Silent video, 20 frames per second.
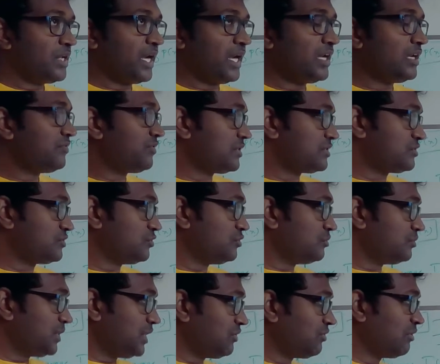kind of
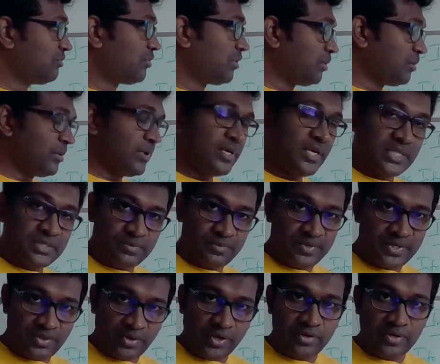assume equal probabilities when
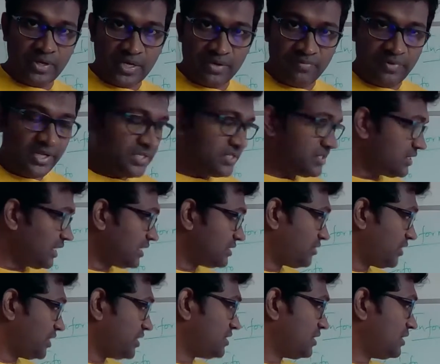we try to average. That's
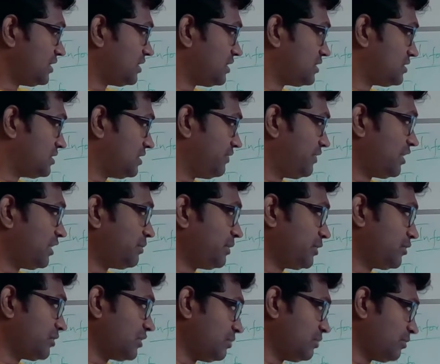the reason it is divided by
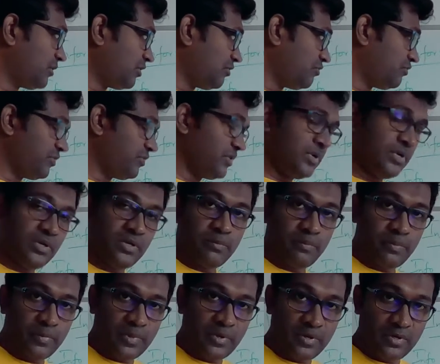total number
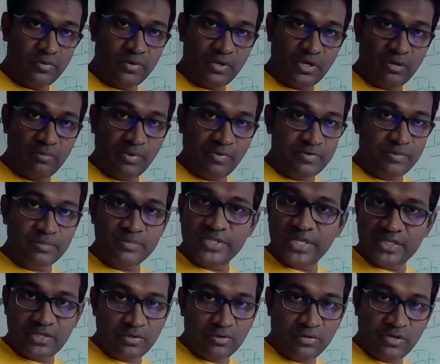of
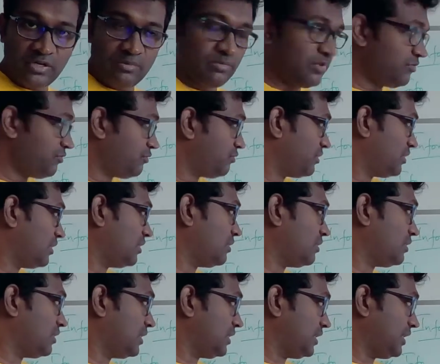subjects or total number
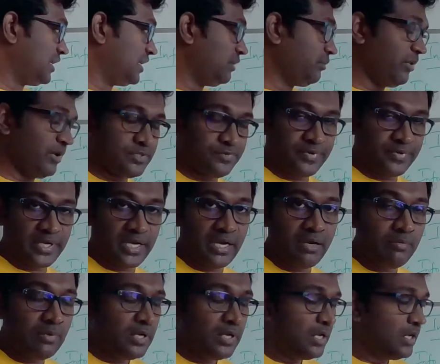of data points we
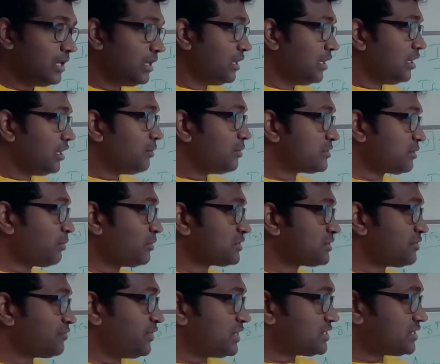have. Suppose
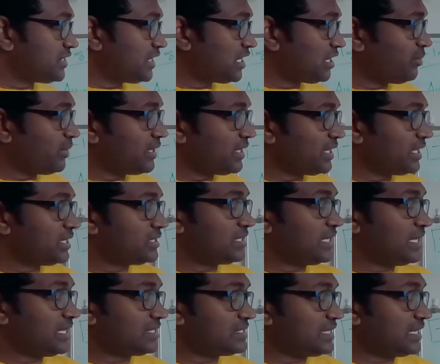if each data point
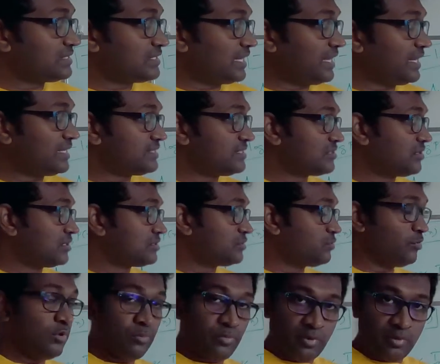has got its
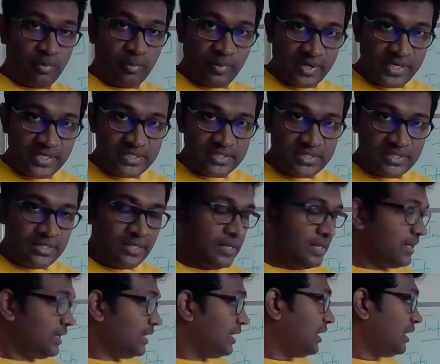own probabilities,
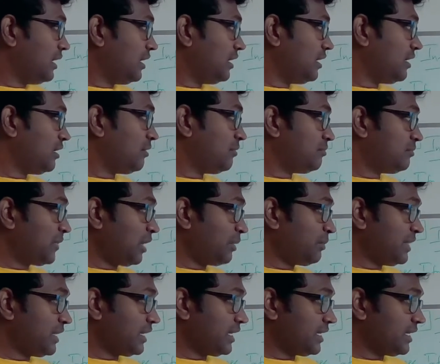I
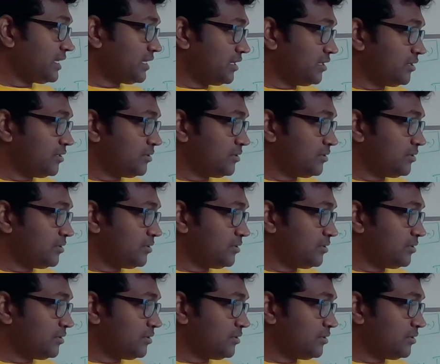mean, like